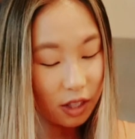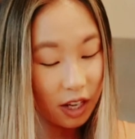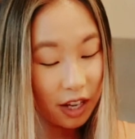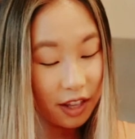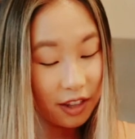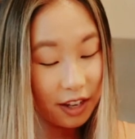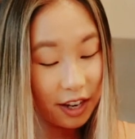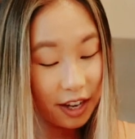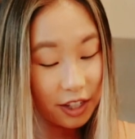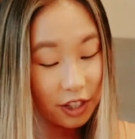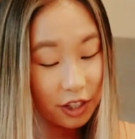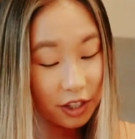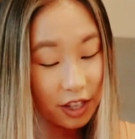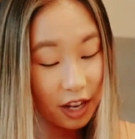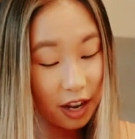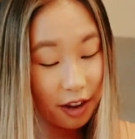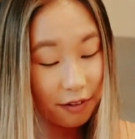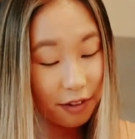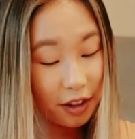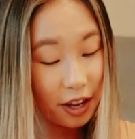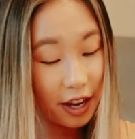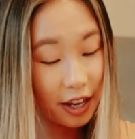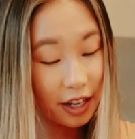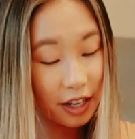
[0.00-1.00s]
And then I just
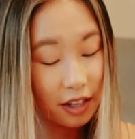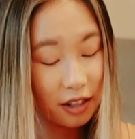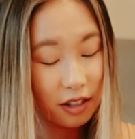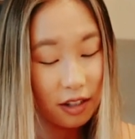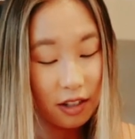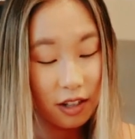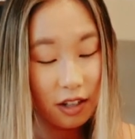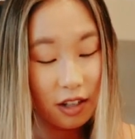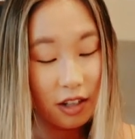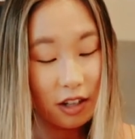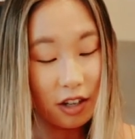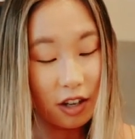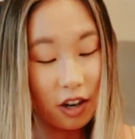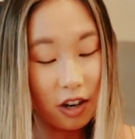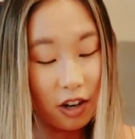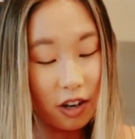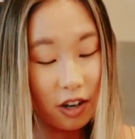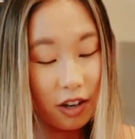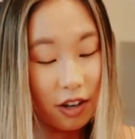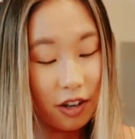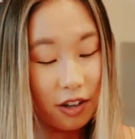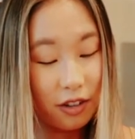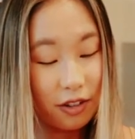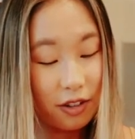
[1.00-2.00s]
have like
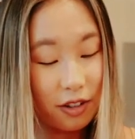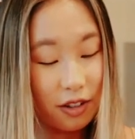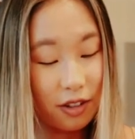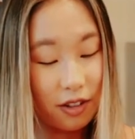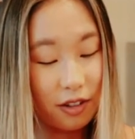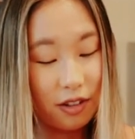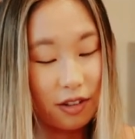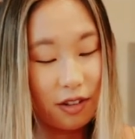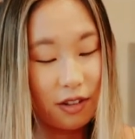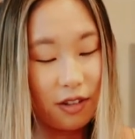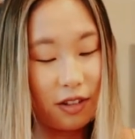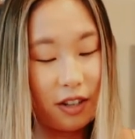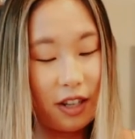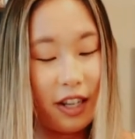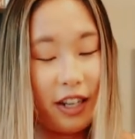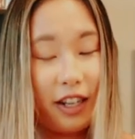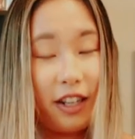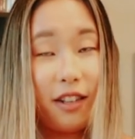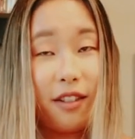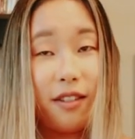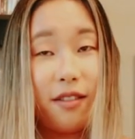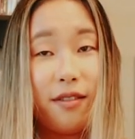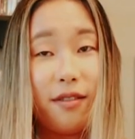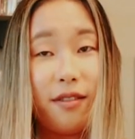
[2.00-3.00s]
cards and
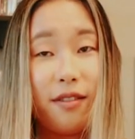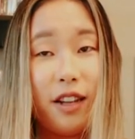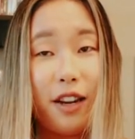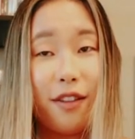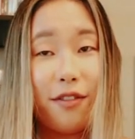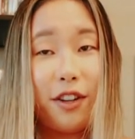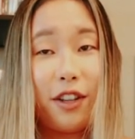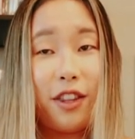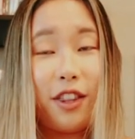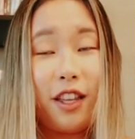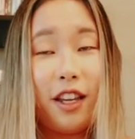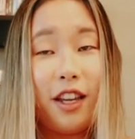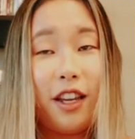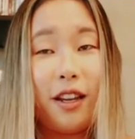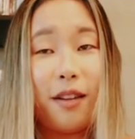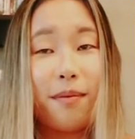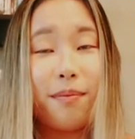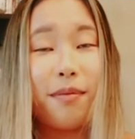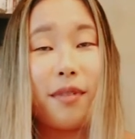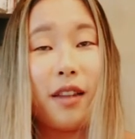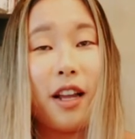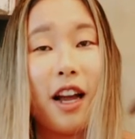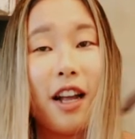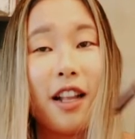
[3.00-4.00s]
like everything.
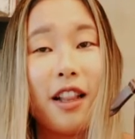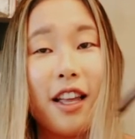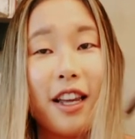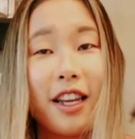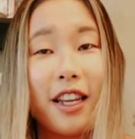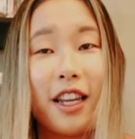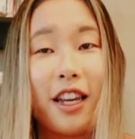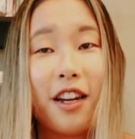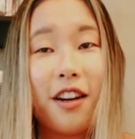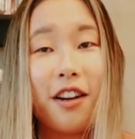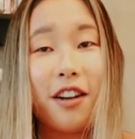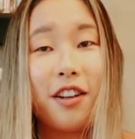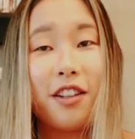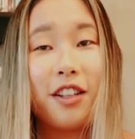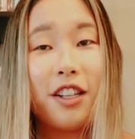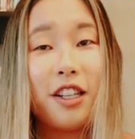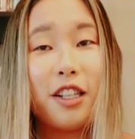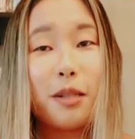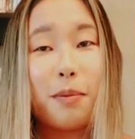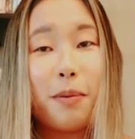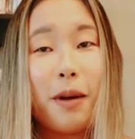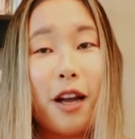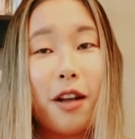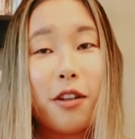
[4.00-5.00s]
I like carrying
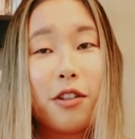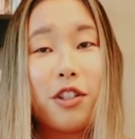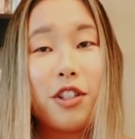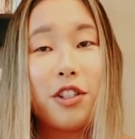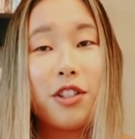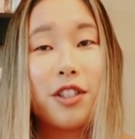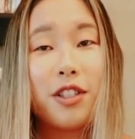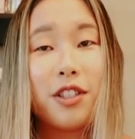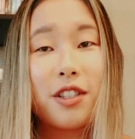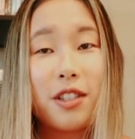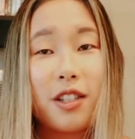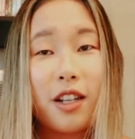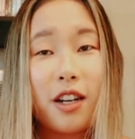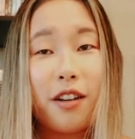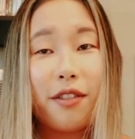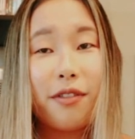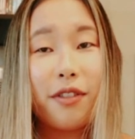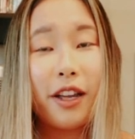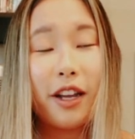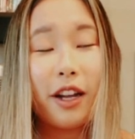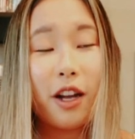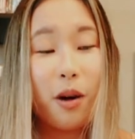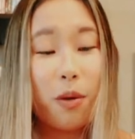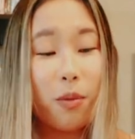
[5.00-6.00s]
these pouches instead of
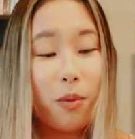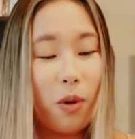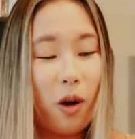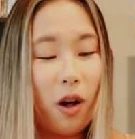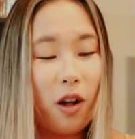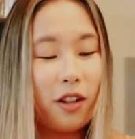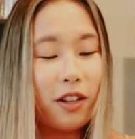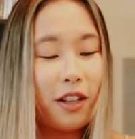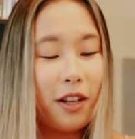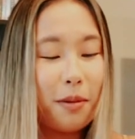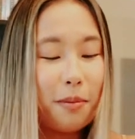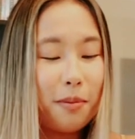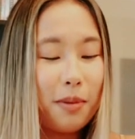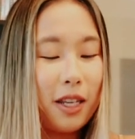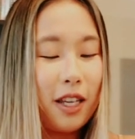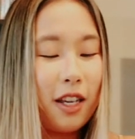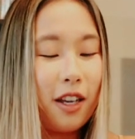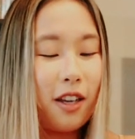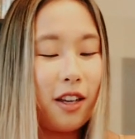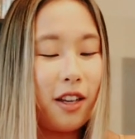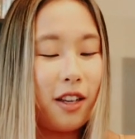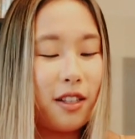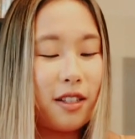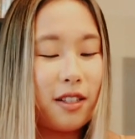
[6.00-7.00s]
like a wallet
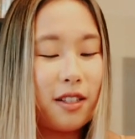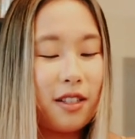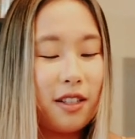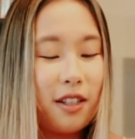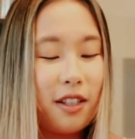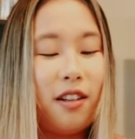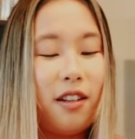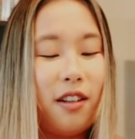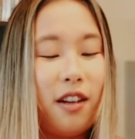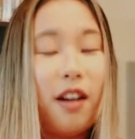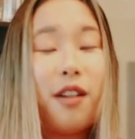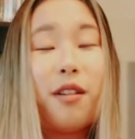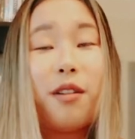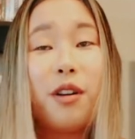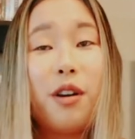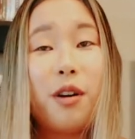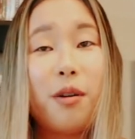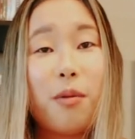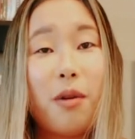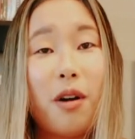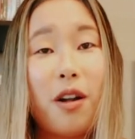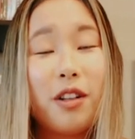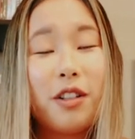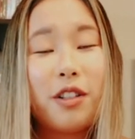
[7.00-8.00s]
because I don't know,
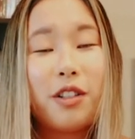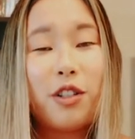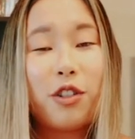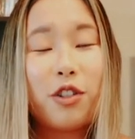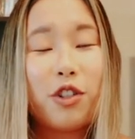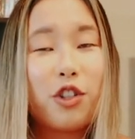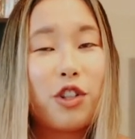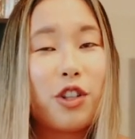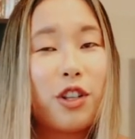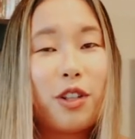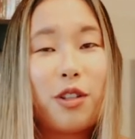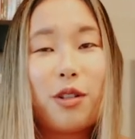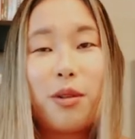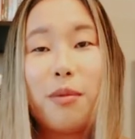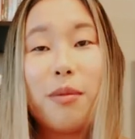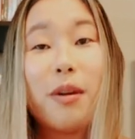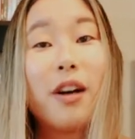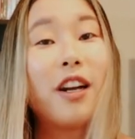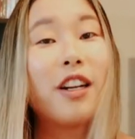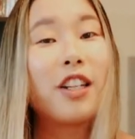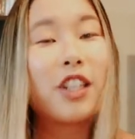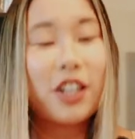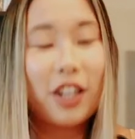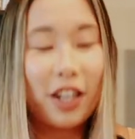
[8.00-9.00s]
wallets are just like too
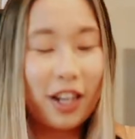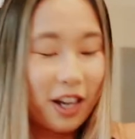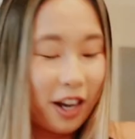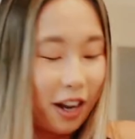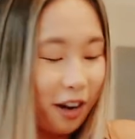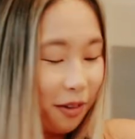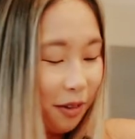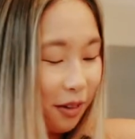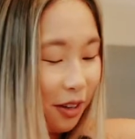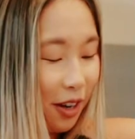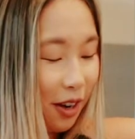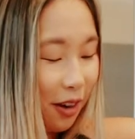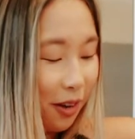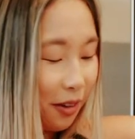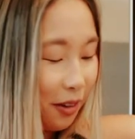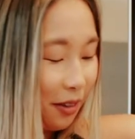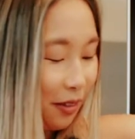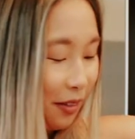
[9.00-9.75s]
much, like I don't know.